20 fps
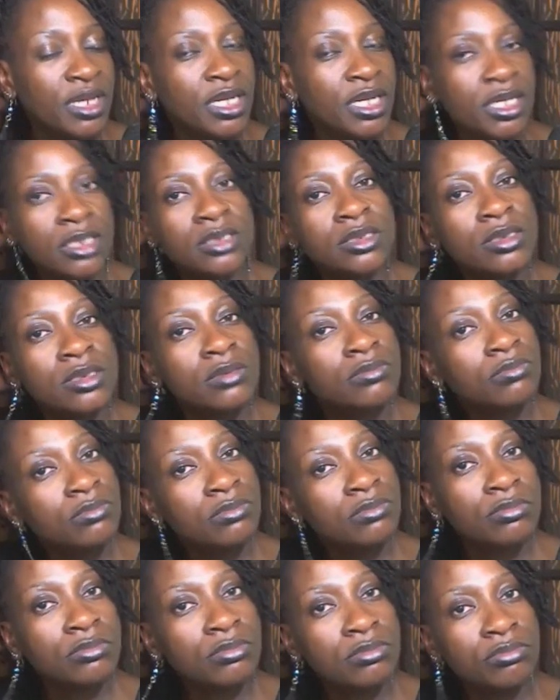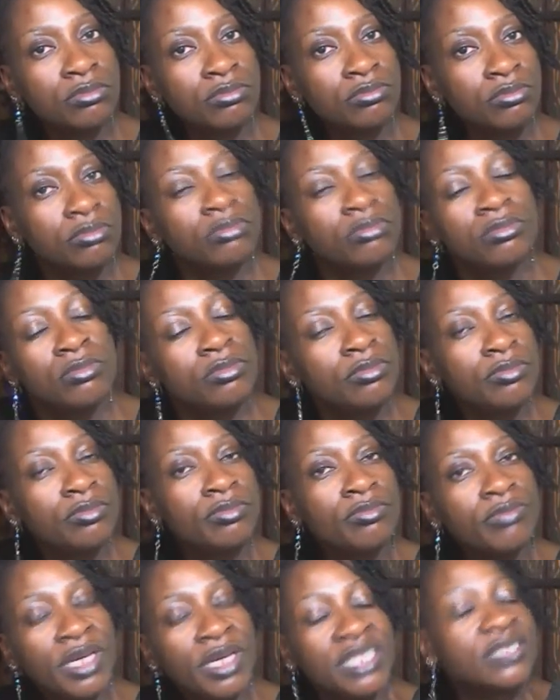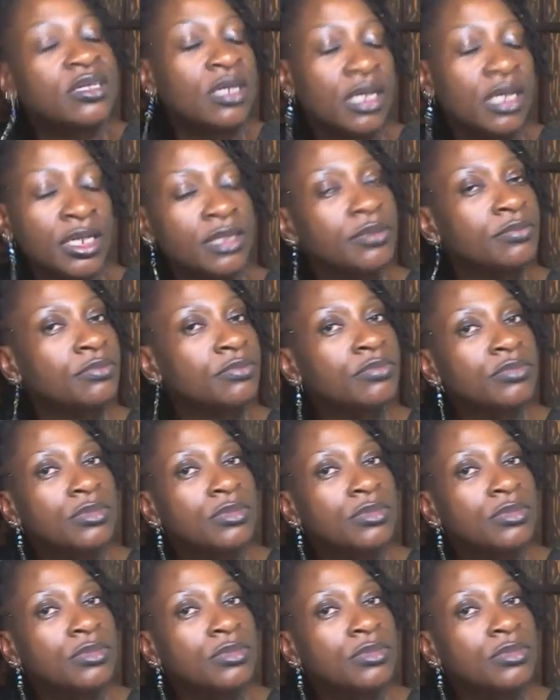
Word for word: minutes basically